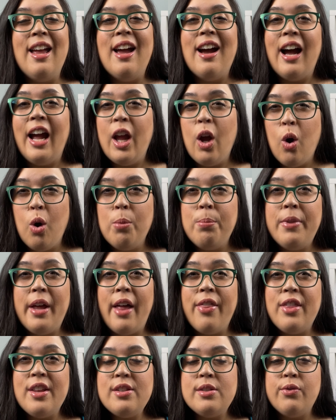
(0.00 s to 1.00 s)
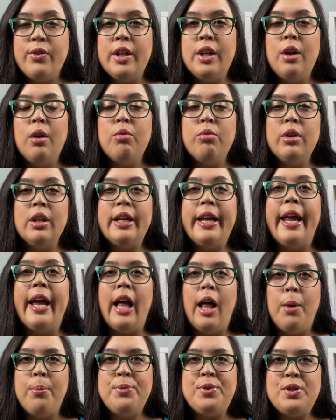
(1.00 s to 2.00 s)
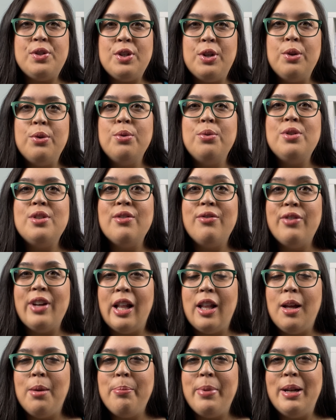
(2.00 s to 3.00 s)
I hope that this video really helps you develop